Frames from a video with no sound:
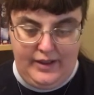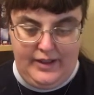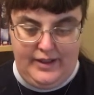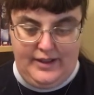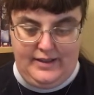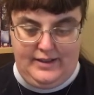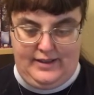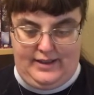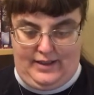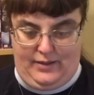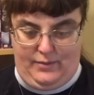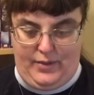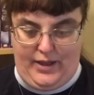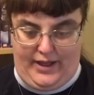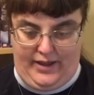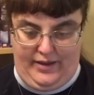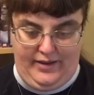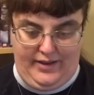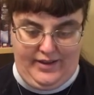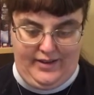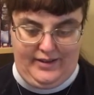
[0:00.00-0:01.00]
said Beth,
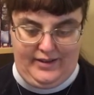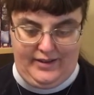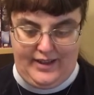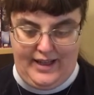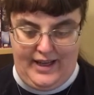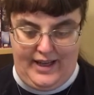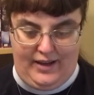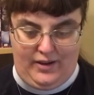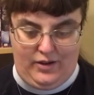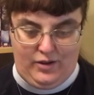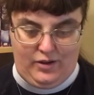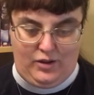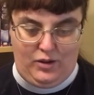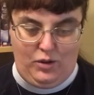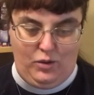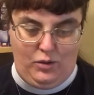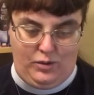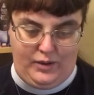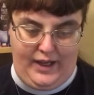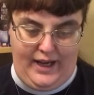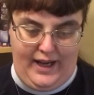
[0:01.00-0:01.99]
laying her
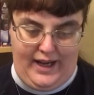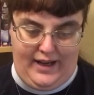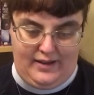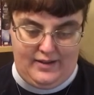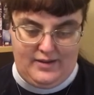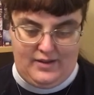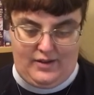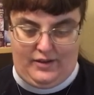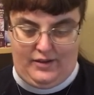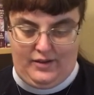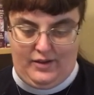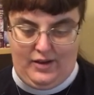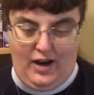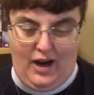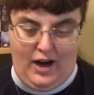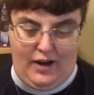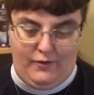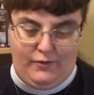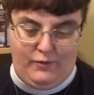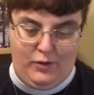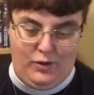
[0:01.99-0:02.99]
cold hands on her
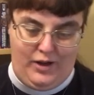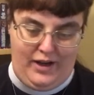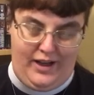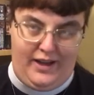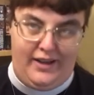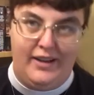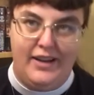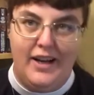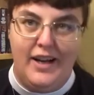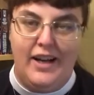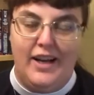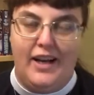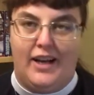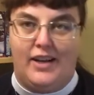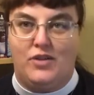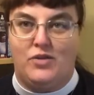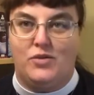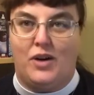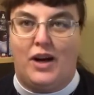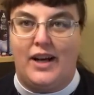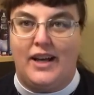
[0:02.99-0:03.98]
hot forehead and
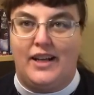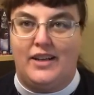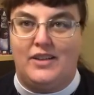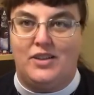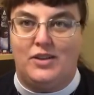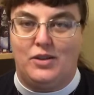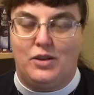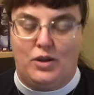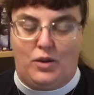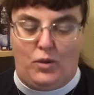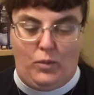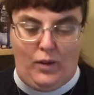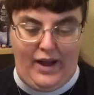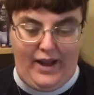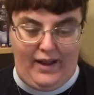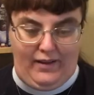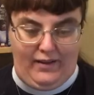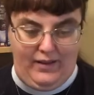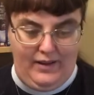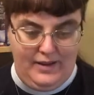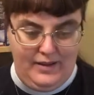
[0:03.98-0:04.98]
trying to look
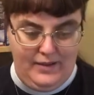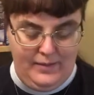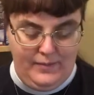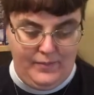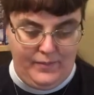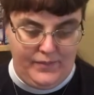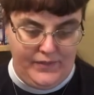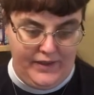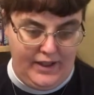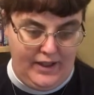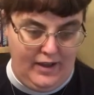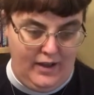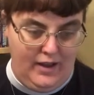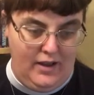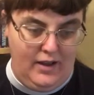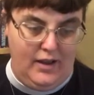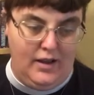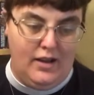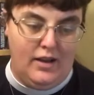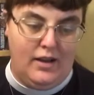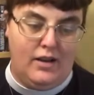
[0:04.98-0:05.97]
well.
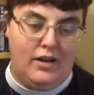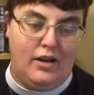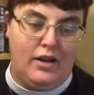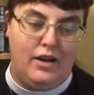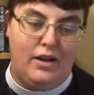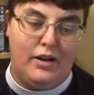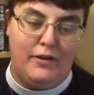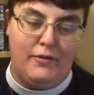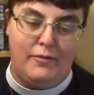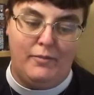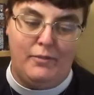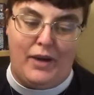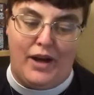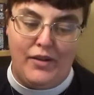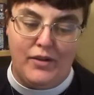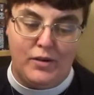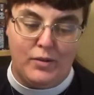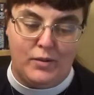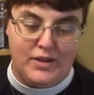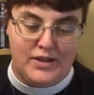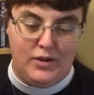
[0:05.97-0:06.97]
"If
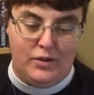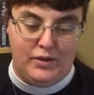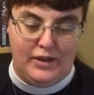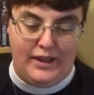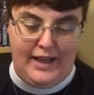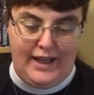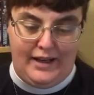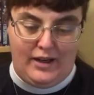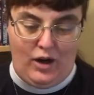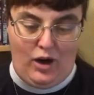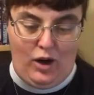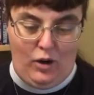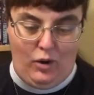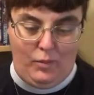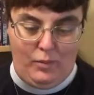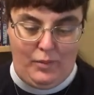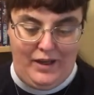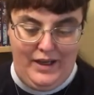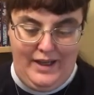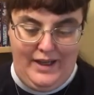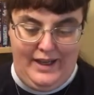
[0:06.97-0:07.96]
Mother was only at home!"
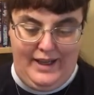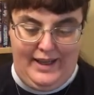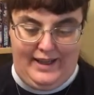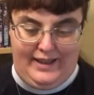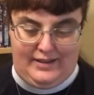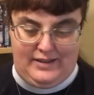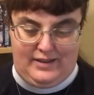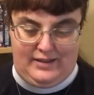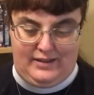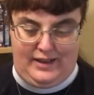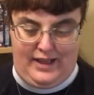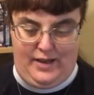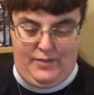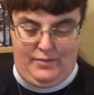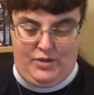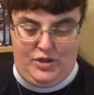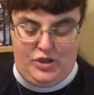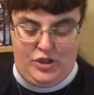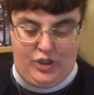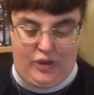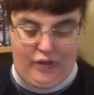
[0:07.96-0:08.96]
exclaimed
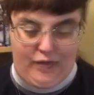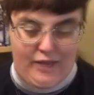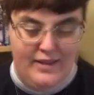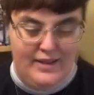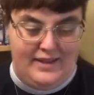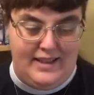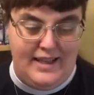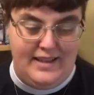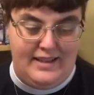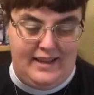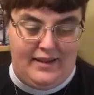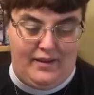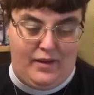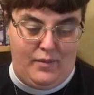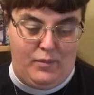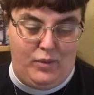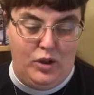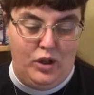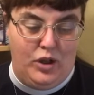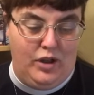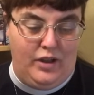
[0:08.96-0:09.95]
Jo, seizing the
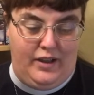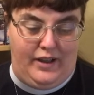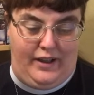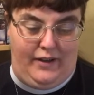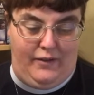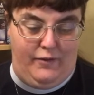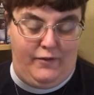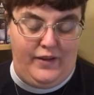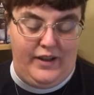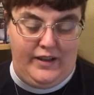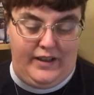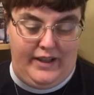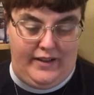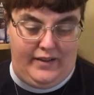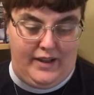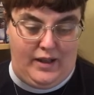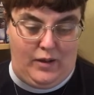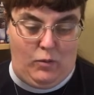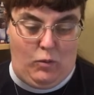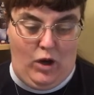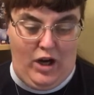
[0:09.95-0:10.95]
book and feeling
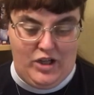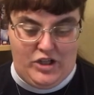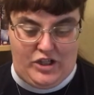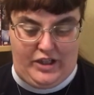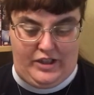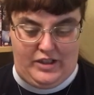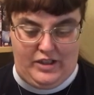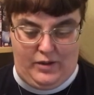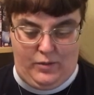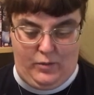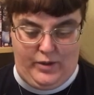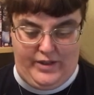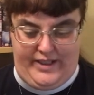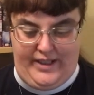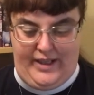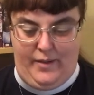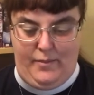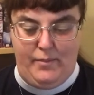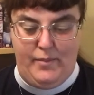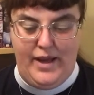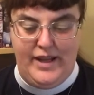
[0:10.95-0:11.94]
that Washington was an
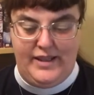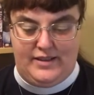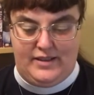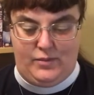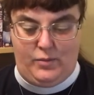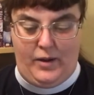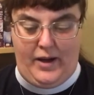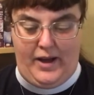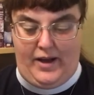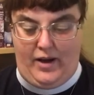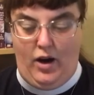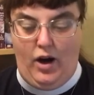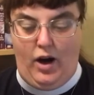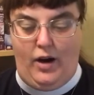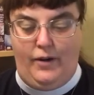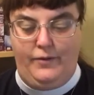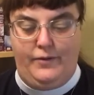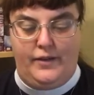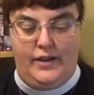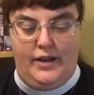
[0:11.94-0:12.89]
immense way off.